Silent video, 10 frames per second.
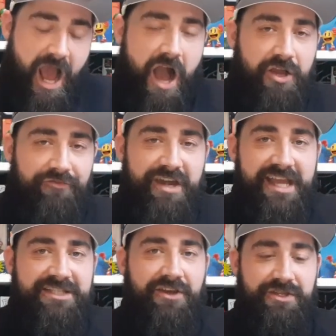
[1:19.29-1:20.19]
I got really
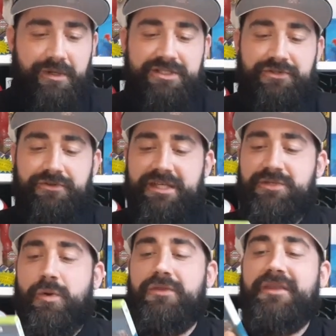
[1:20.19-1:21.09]
excited when I saw
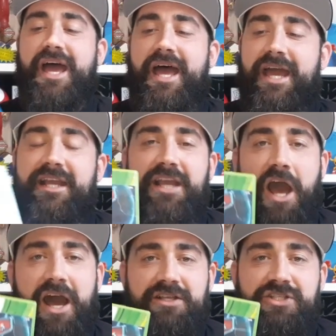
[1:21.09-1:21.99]
this one.
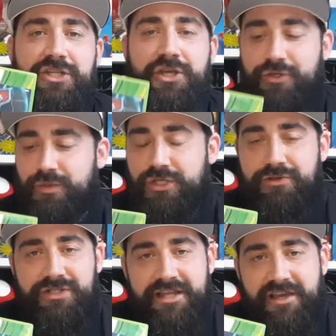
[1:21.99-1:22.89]
Cars 2,
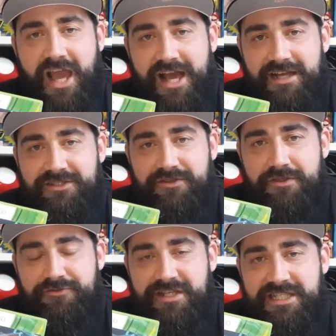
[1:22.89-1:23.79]
usually the cars on the
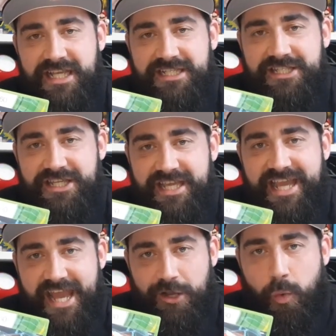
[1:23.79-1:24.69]
360, you
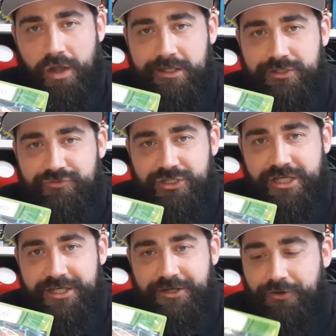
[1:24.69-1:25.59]
get quite a good
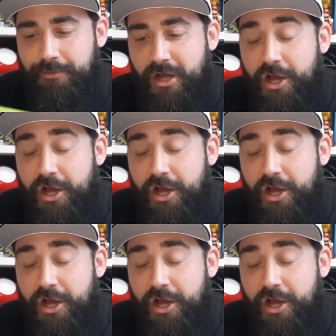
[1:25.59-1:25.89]
return on them.